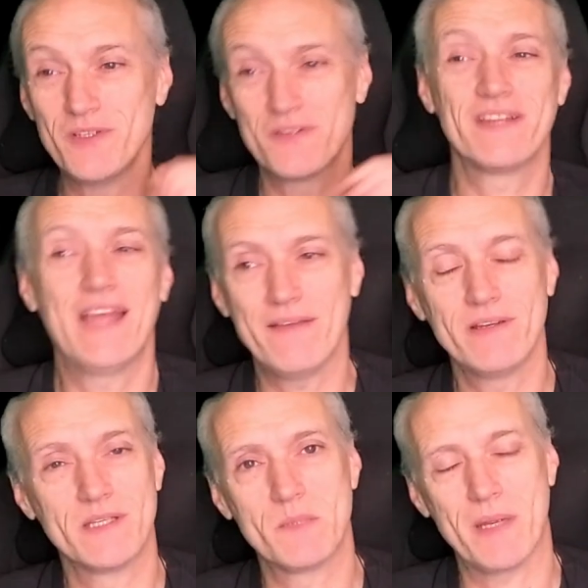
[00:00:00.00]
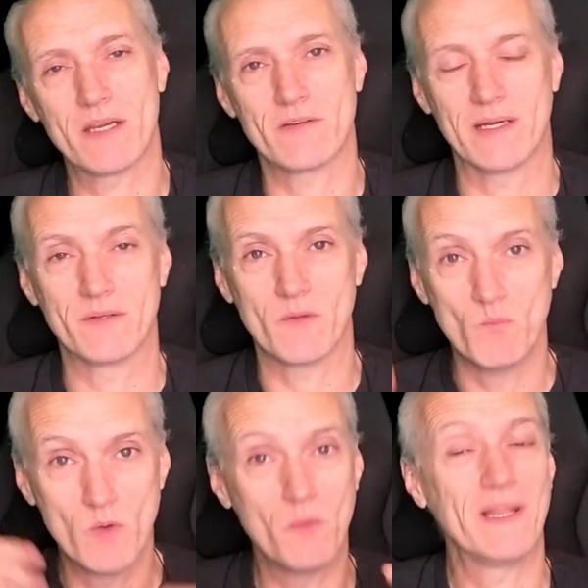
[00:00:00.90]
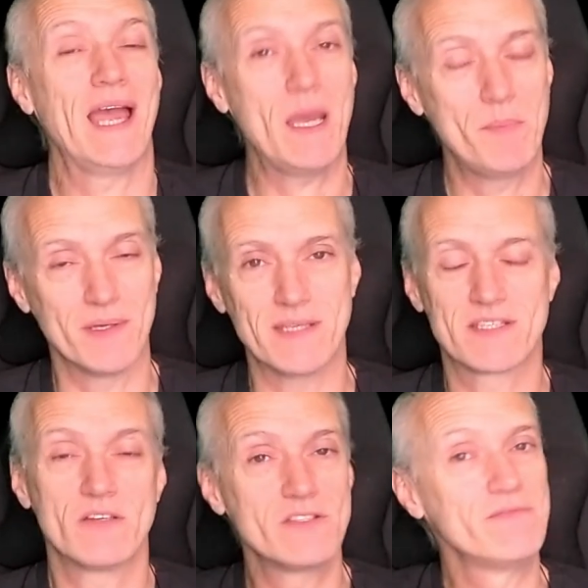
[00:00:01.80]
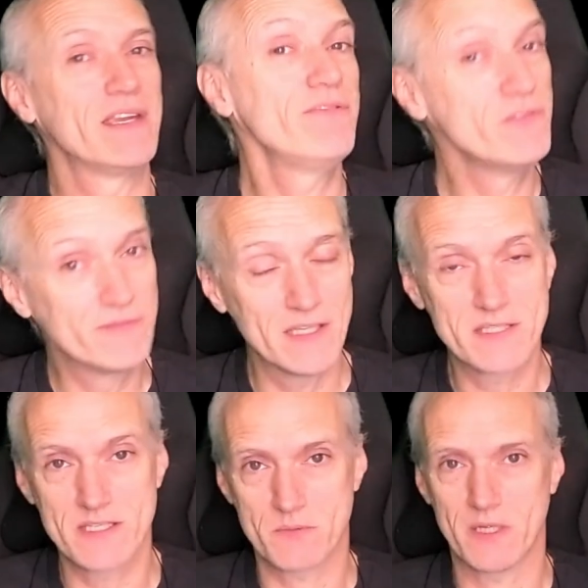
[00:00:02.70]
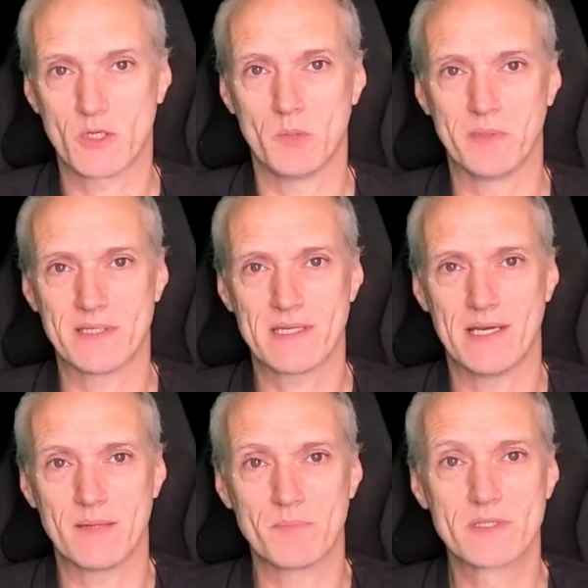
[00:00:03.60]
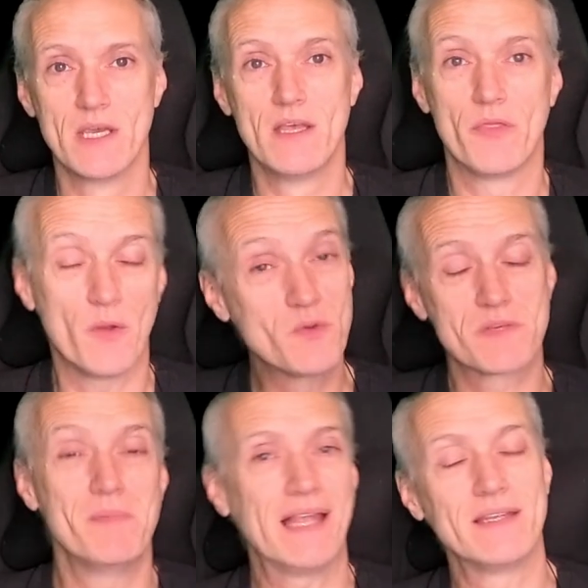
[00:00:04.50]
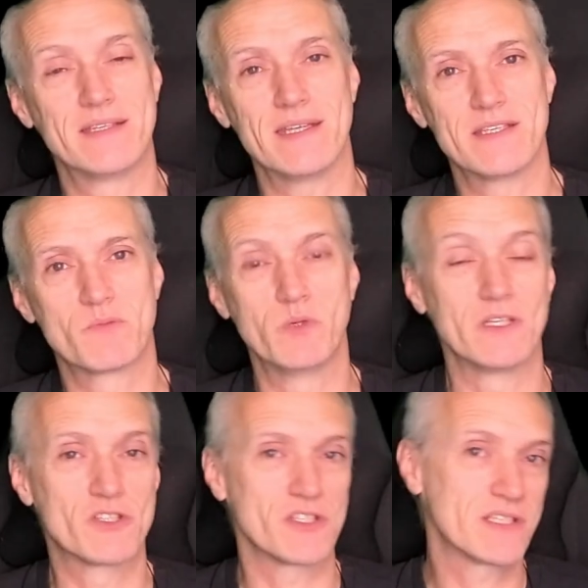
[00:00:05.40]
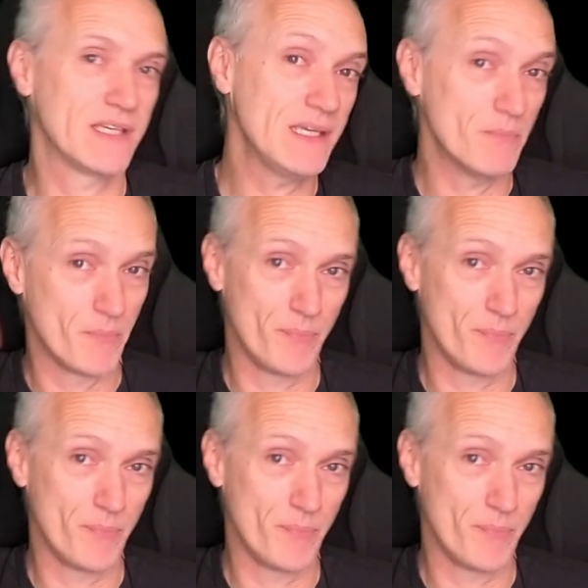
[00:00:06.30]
you can have it on the background, and what will happen is, because if you've listened to it a couple of times, those melodies will just keep,